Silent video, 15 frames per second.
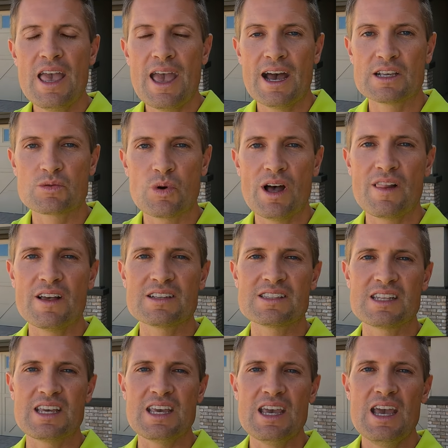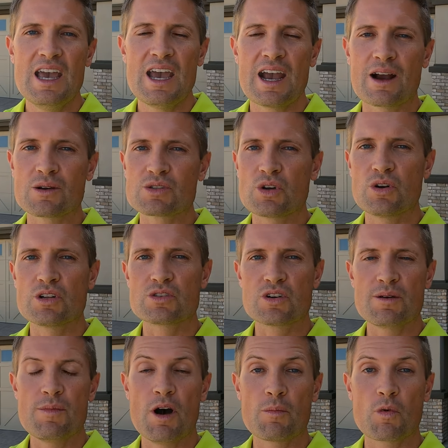as well as the Arizona
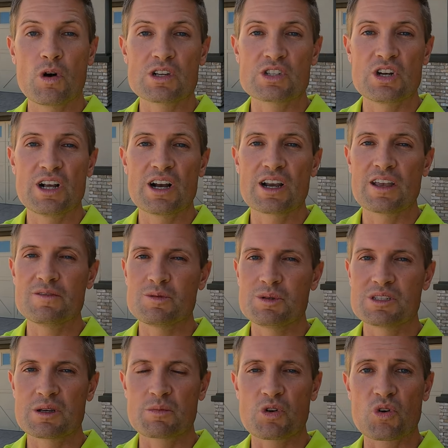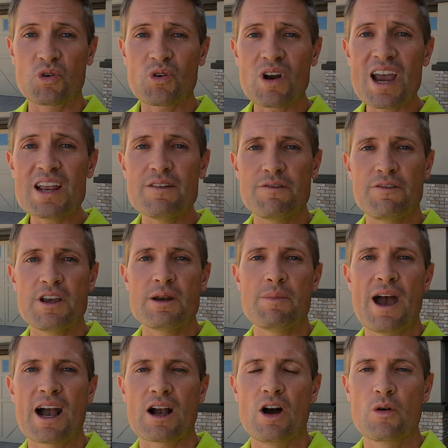Dream Home question questionnaire gives me some great
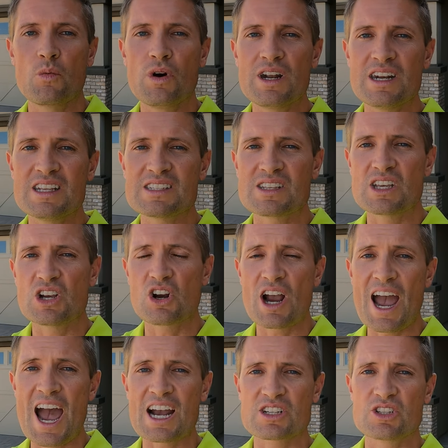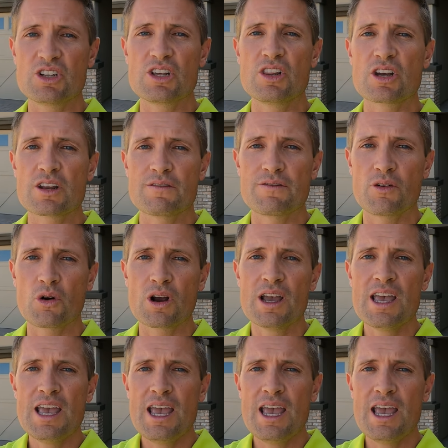feedback on what it is that you're actually looking for